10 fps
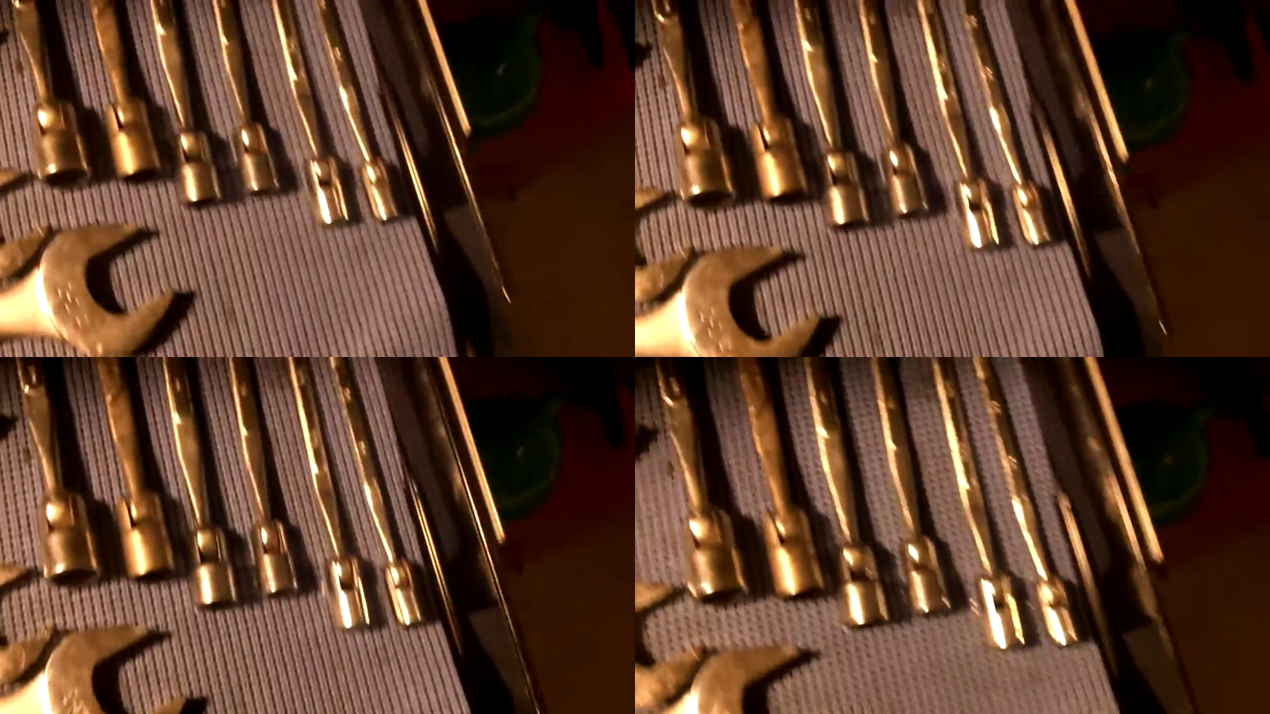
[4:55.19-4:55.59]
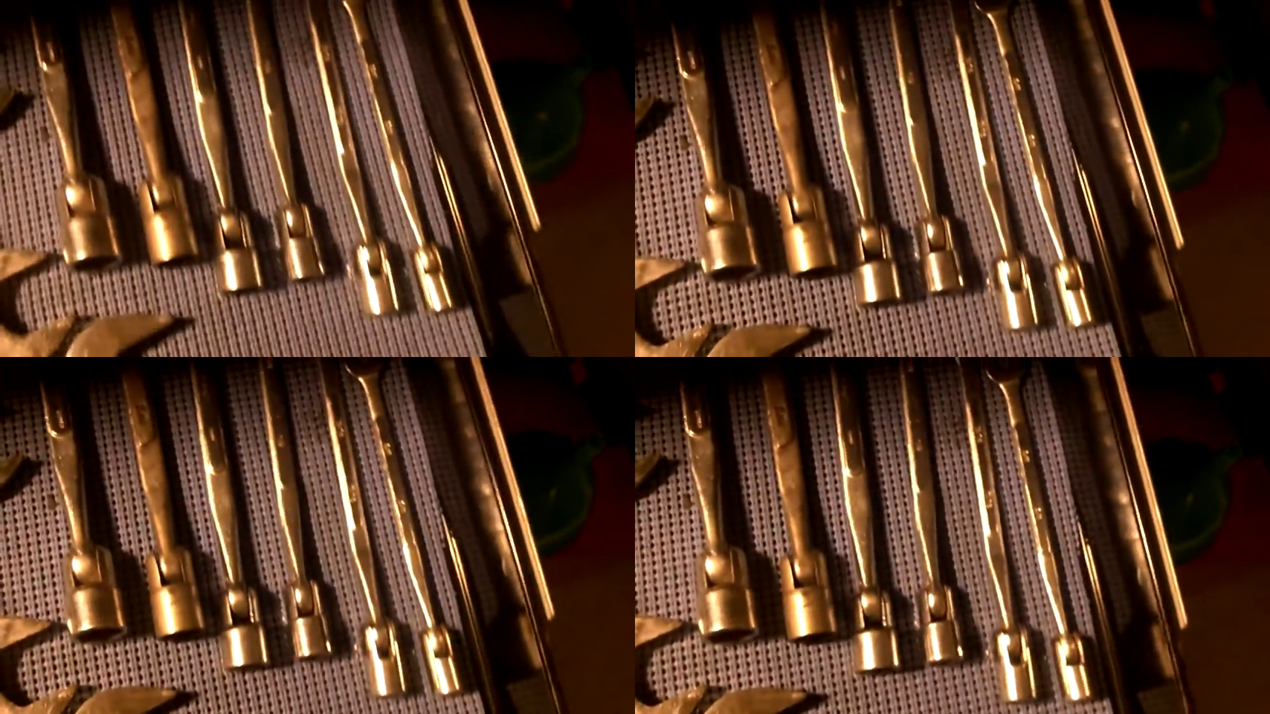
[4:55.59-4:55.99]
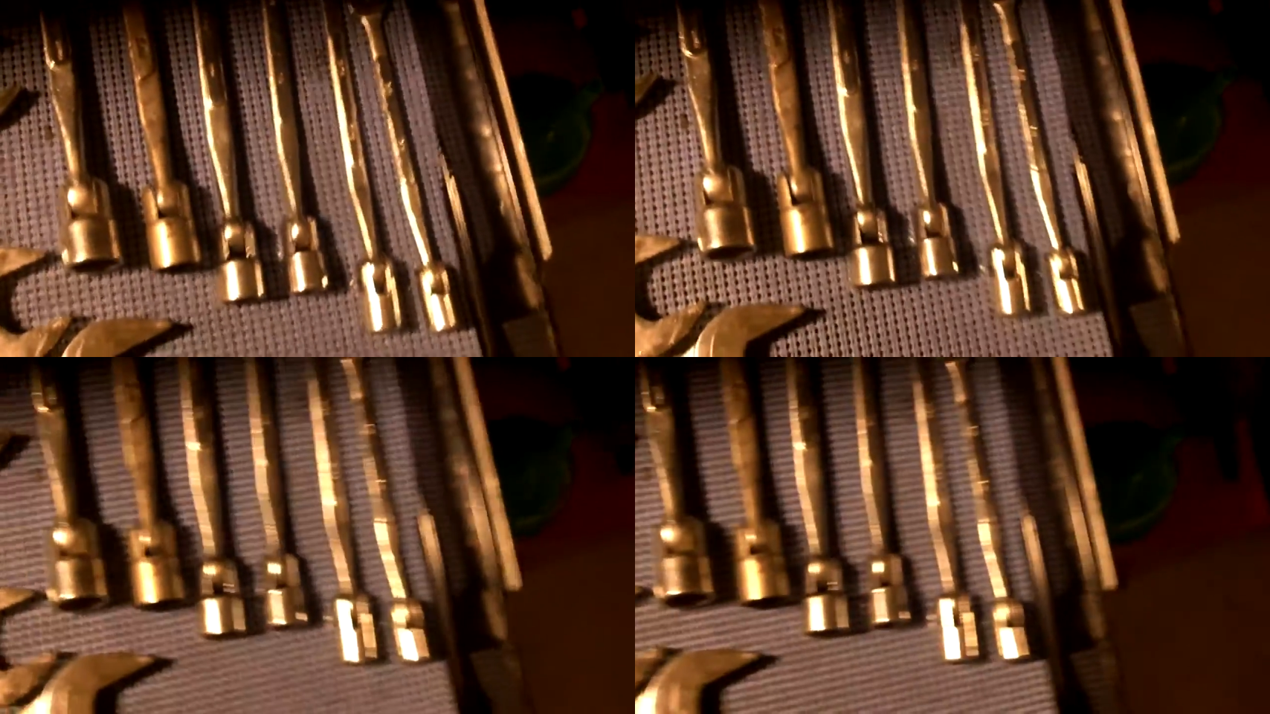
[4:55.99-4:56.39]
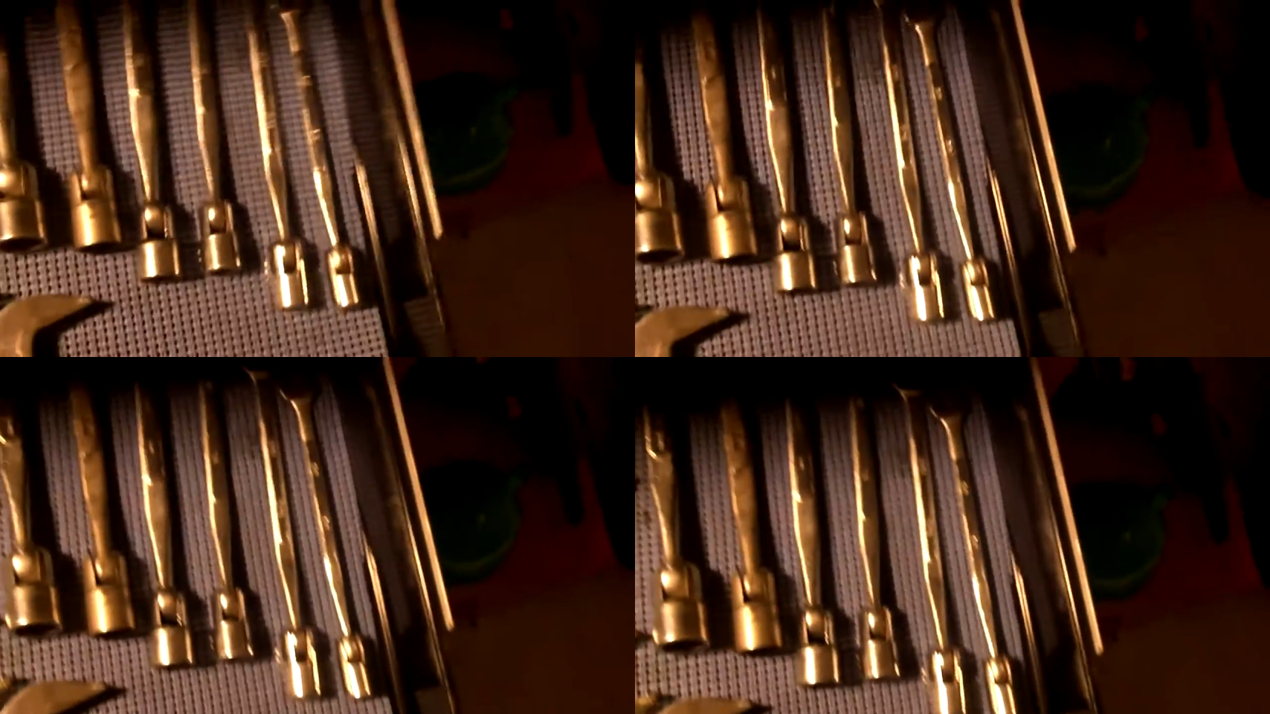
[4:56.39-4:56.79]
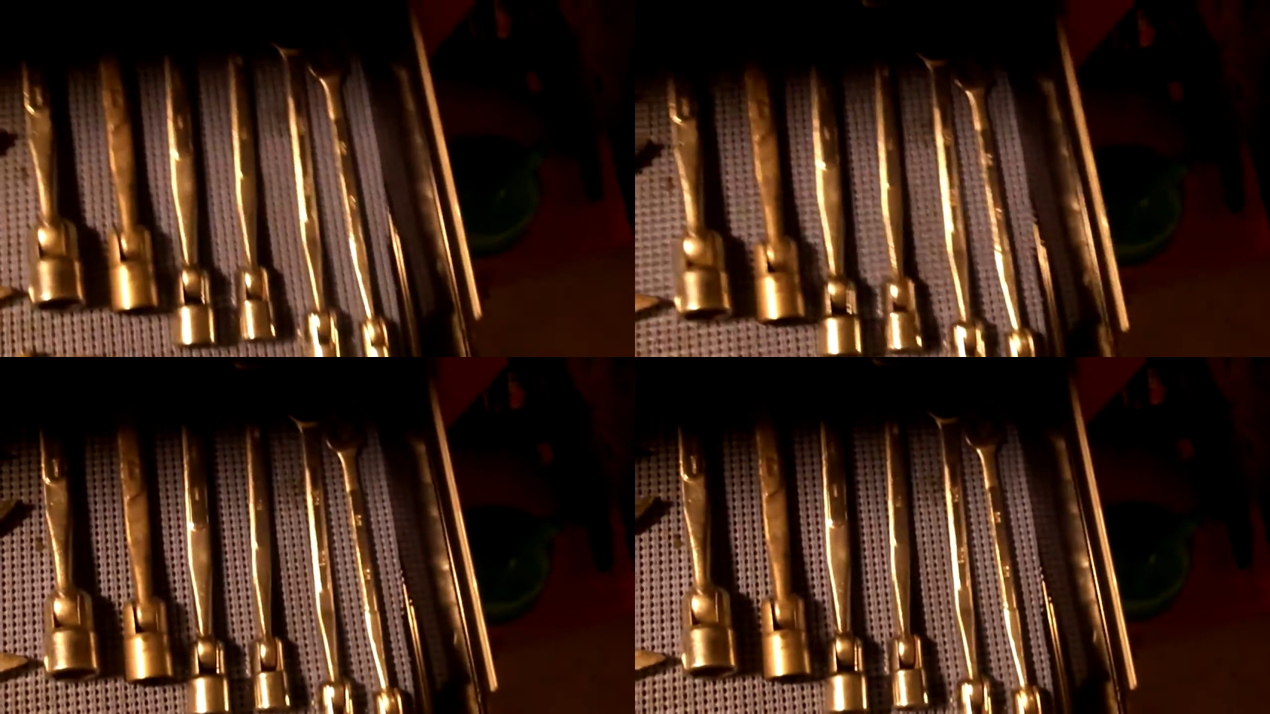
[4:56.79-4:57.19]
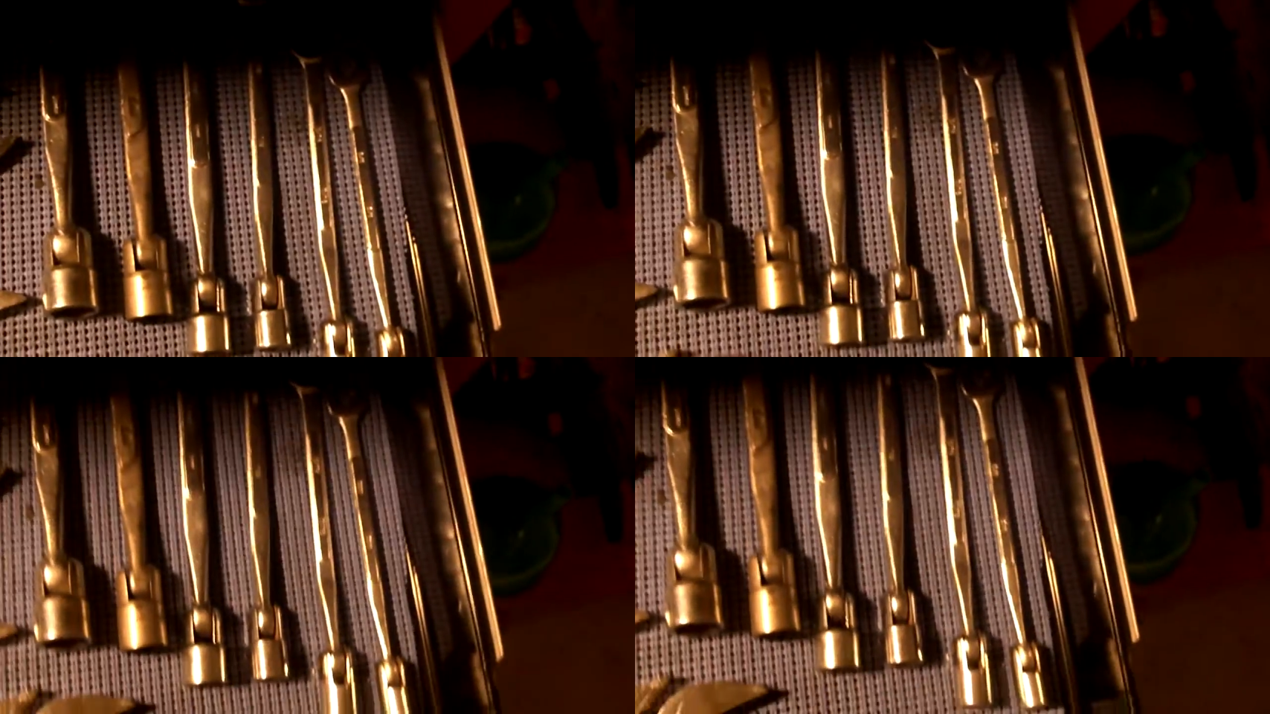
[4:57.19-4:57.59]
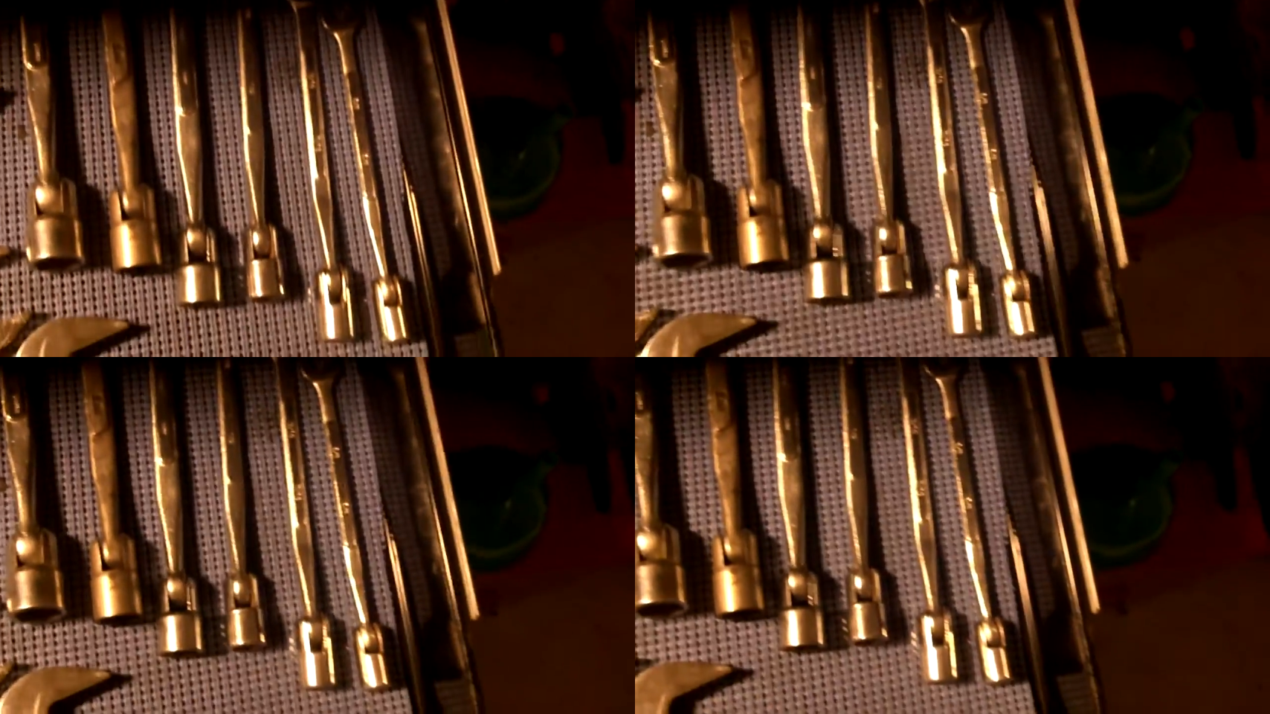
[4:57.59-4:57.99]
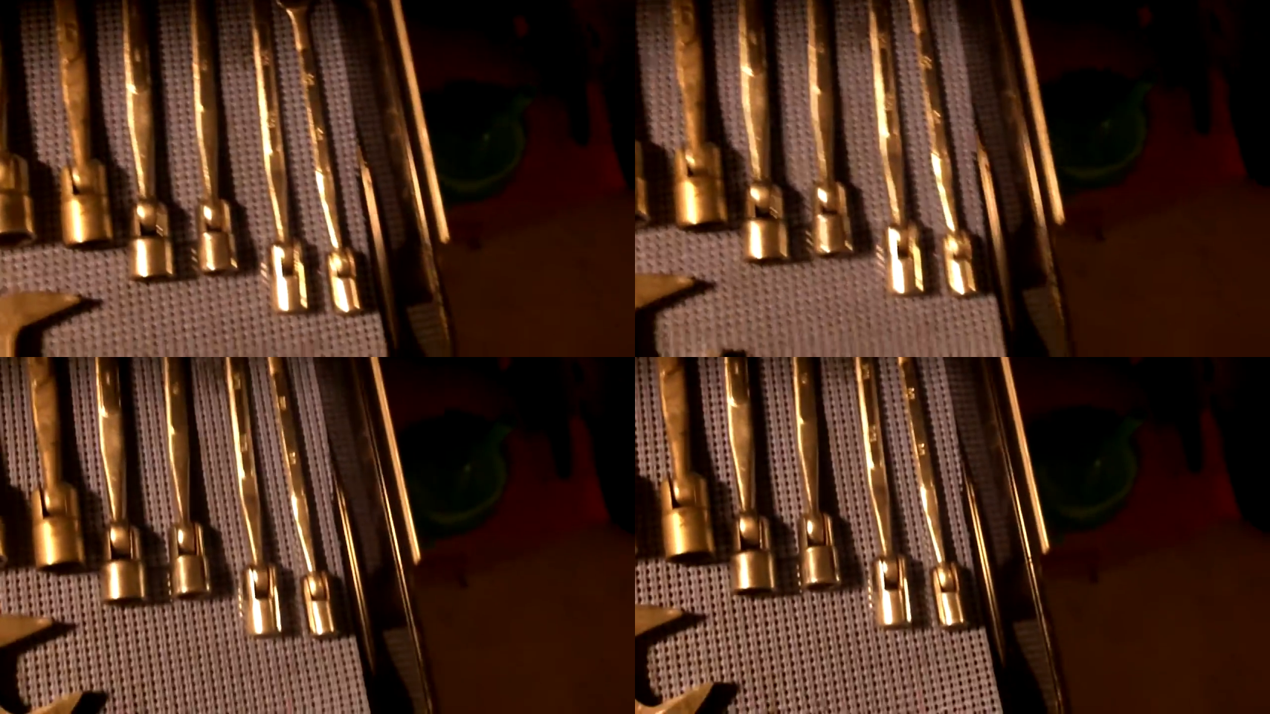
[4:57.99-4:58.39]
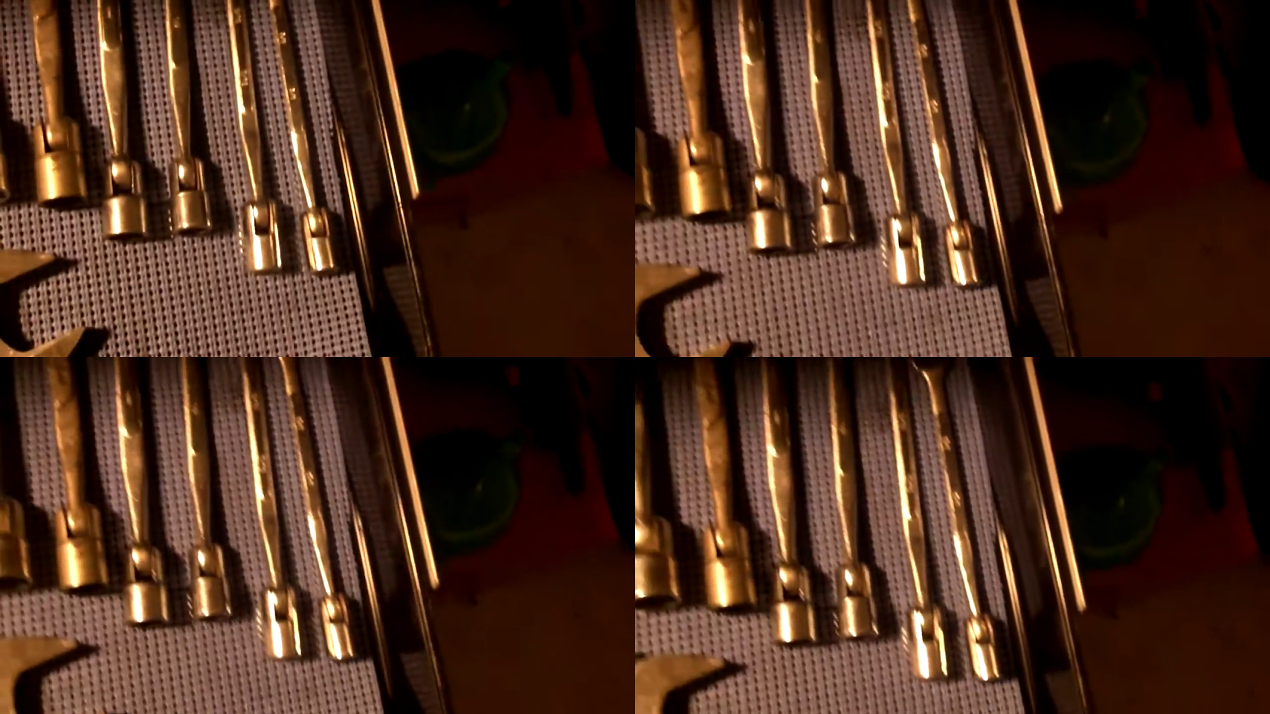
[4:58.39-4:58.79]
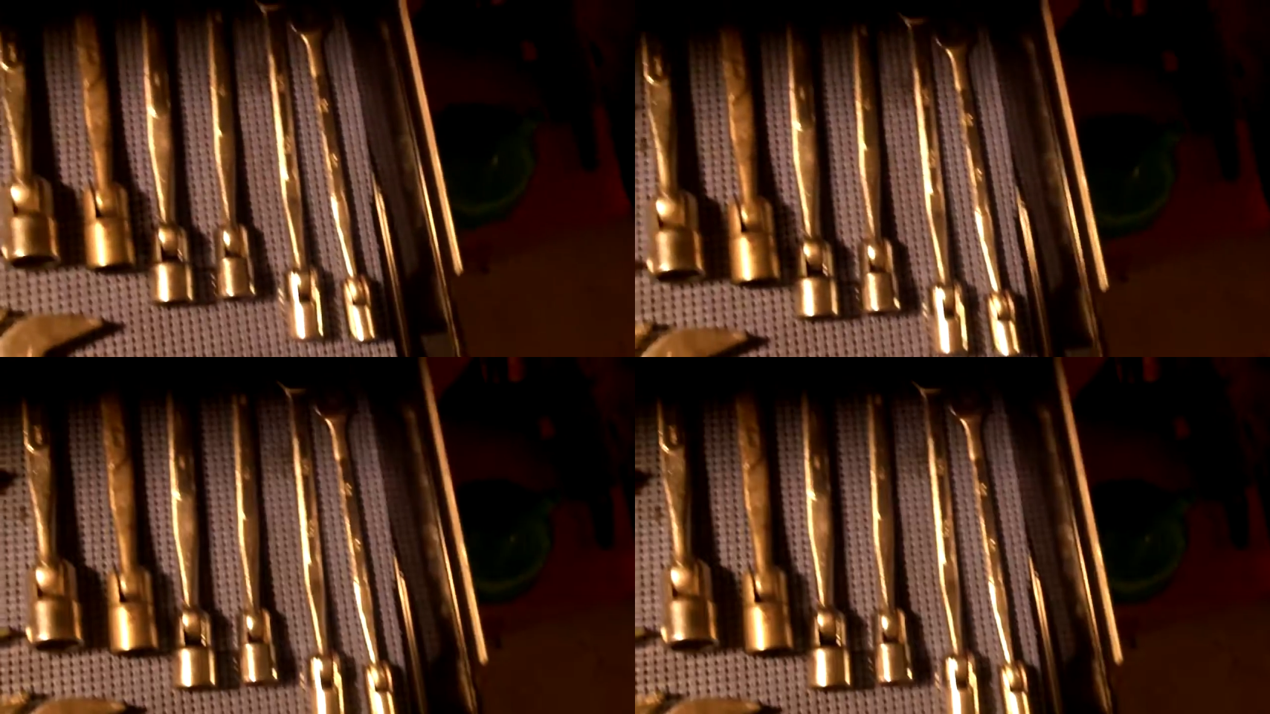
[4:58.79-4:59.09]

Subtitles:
Nobody's mouth can be seen.